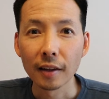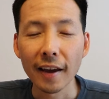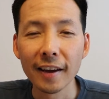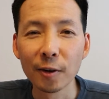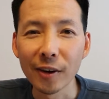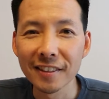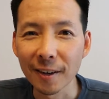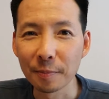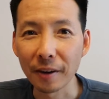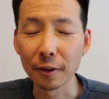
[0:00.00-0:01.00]
Hey, what's
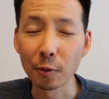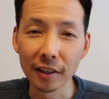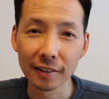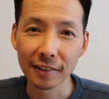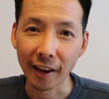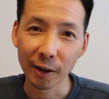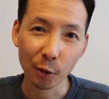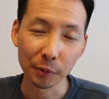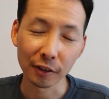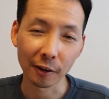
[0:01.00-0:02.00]
up everyone? I
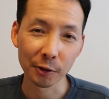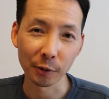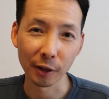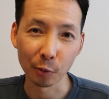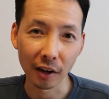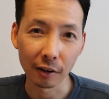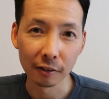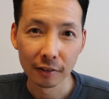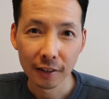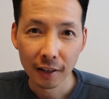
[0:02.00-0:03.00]
hope you're all doing
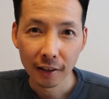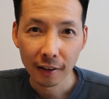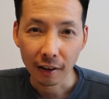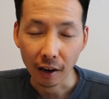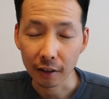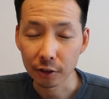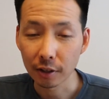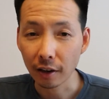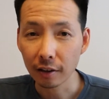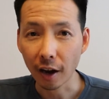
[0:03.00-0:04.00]
well.
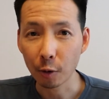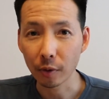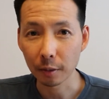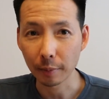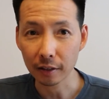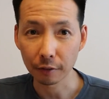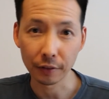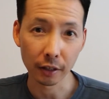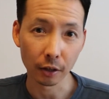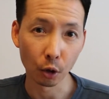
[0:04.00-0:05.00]
Today I want to make a
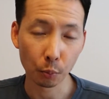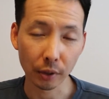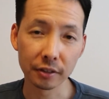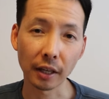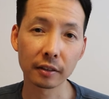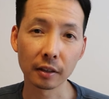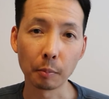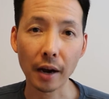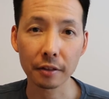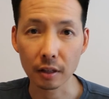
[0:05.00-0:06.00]
video presenting
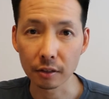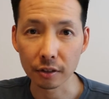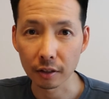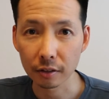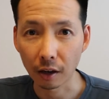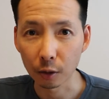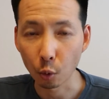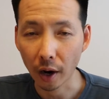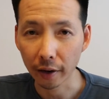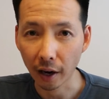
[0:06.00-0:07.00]
my thesis on
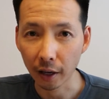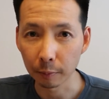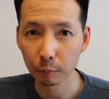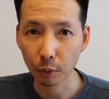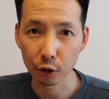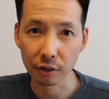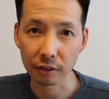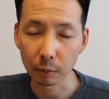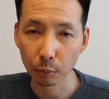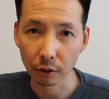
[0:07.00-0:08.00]
why I'm
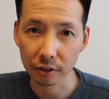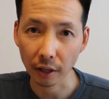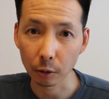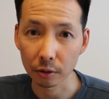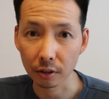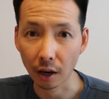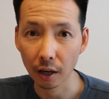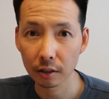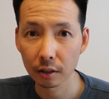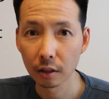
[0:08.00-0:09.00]
purchasing PureCycle
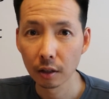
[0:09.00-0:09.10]
stock.